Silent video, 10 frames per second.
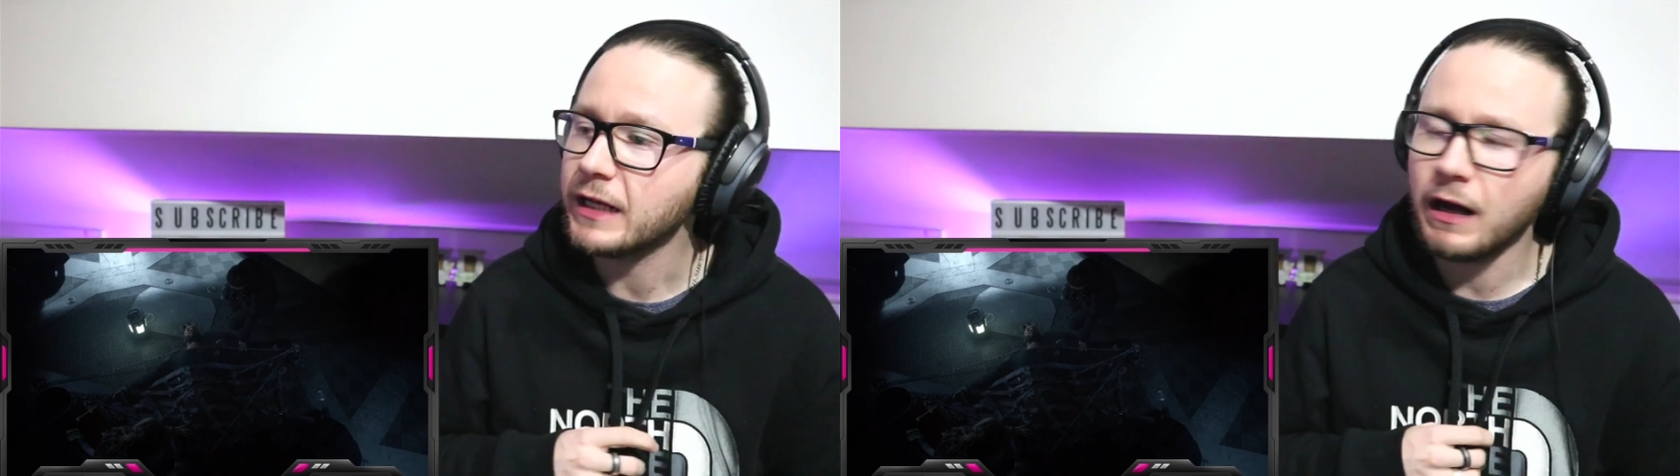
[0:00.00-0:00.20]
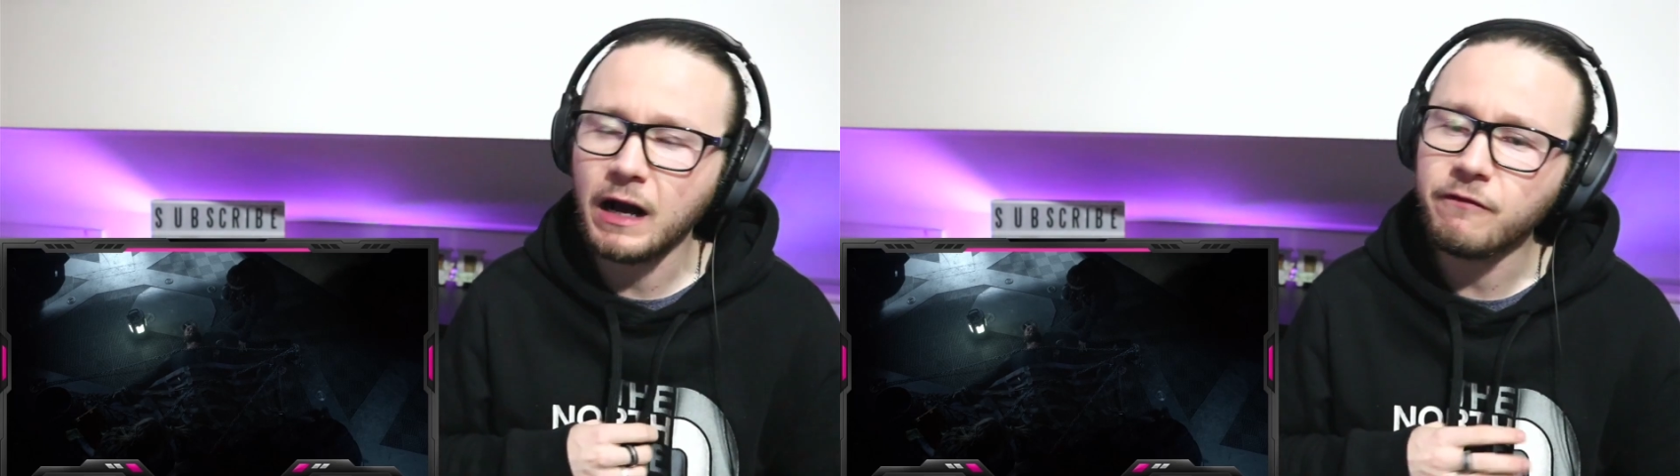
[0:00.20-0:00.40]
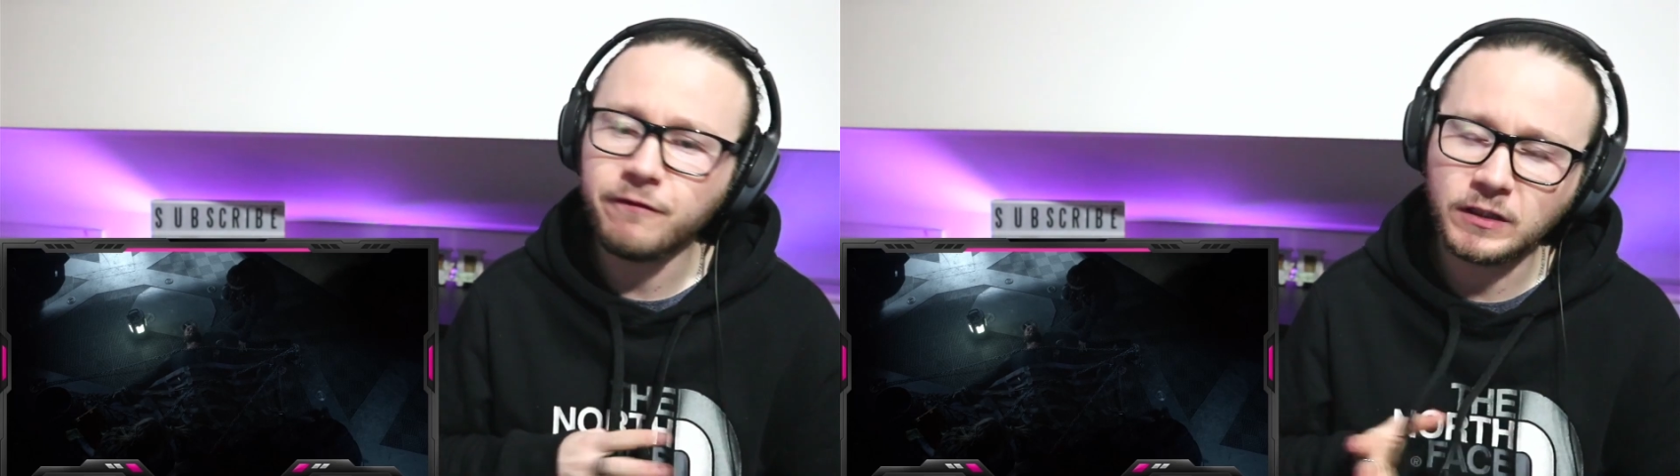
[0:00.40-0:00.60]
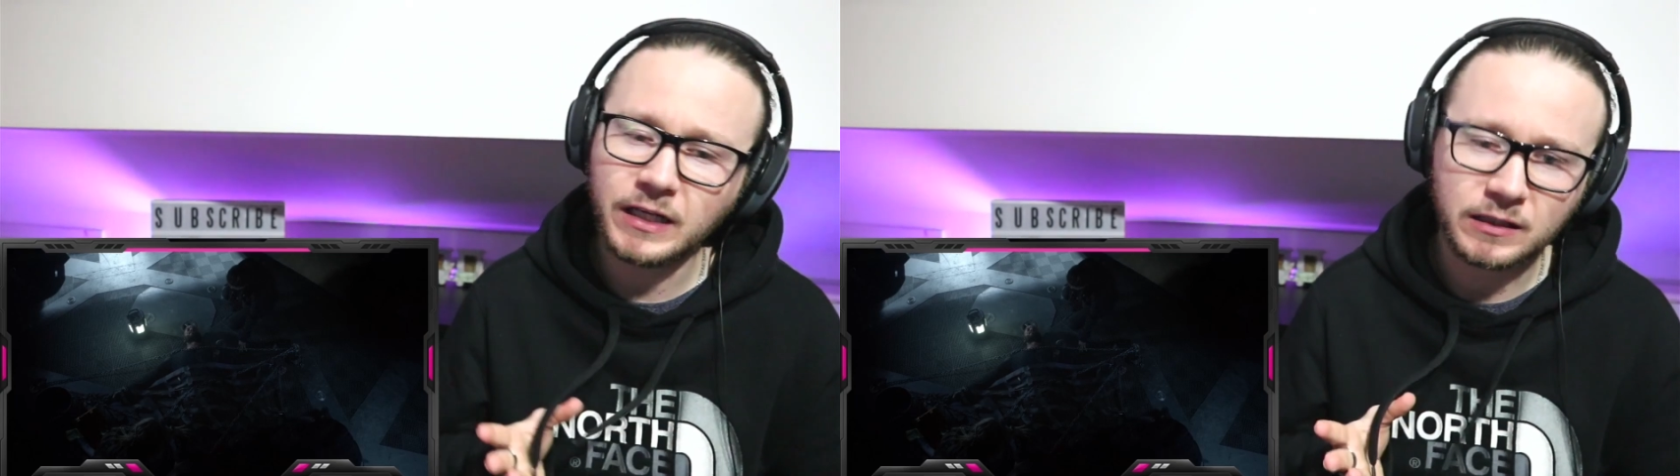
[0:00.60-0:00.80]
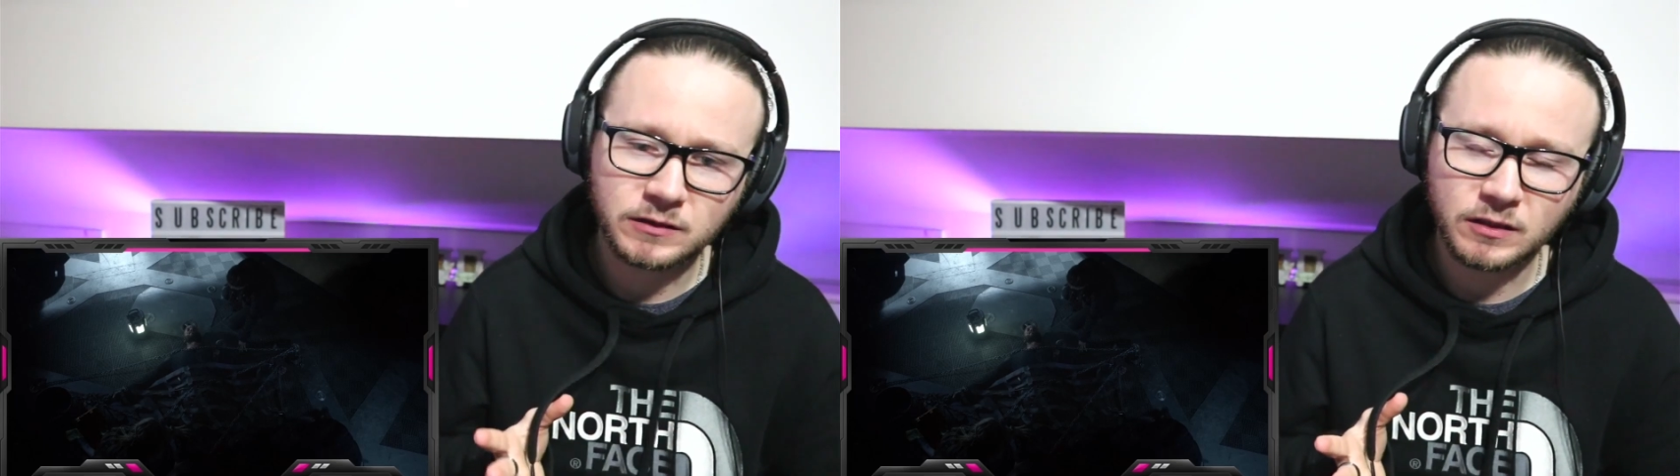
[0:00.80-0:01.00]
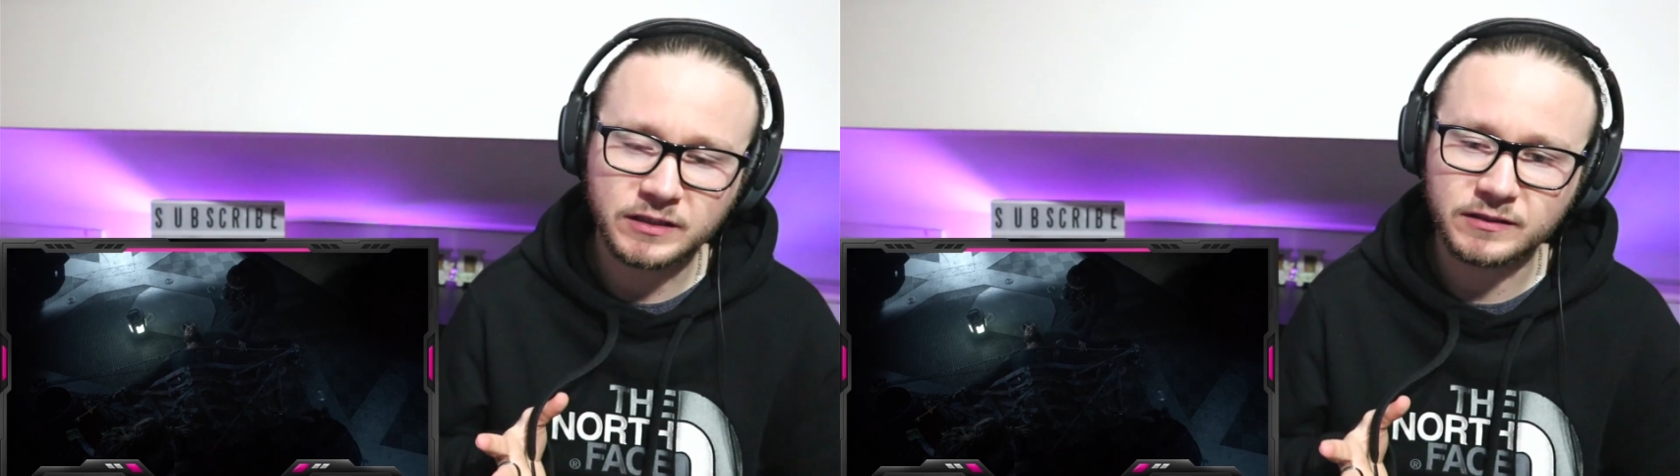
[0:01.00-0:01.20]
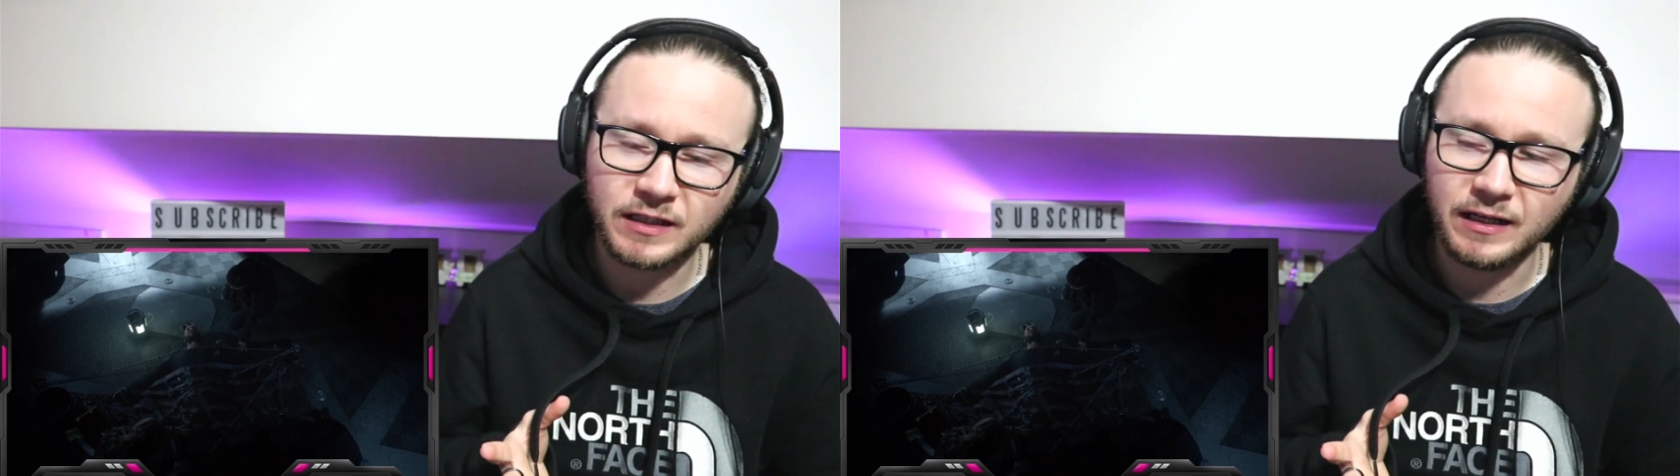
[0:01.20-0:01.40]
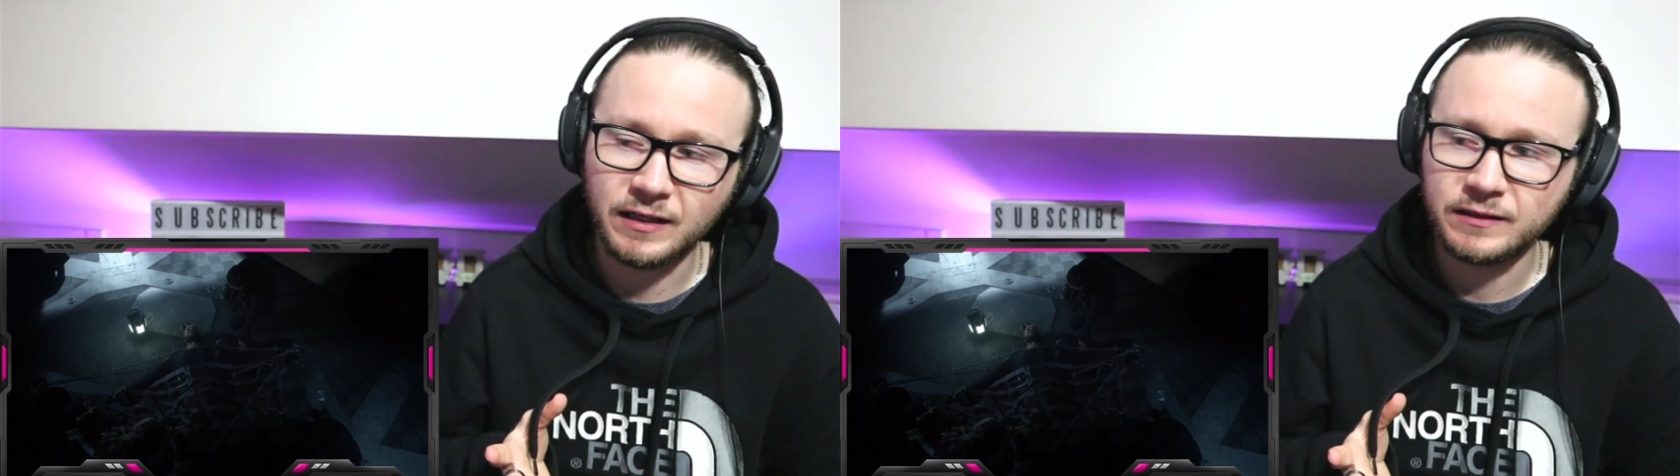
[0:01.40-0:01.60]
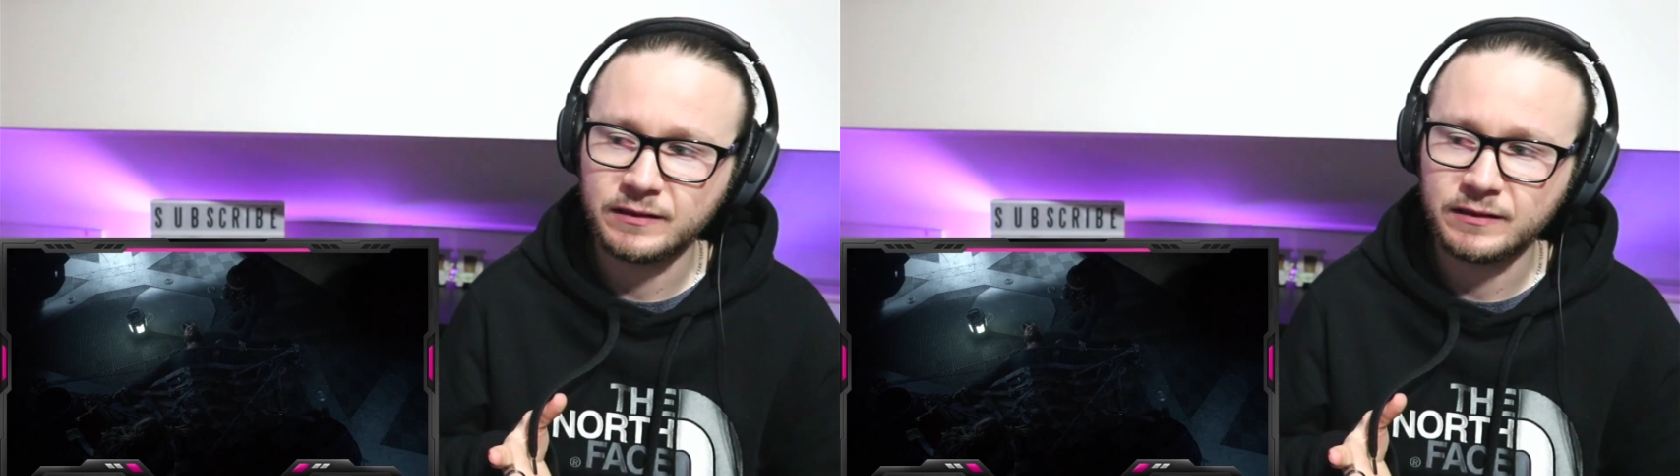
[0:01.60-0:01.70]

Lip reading: I fully acknowledge that.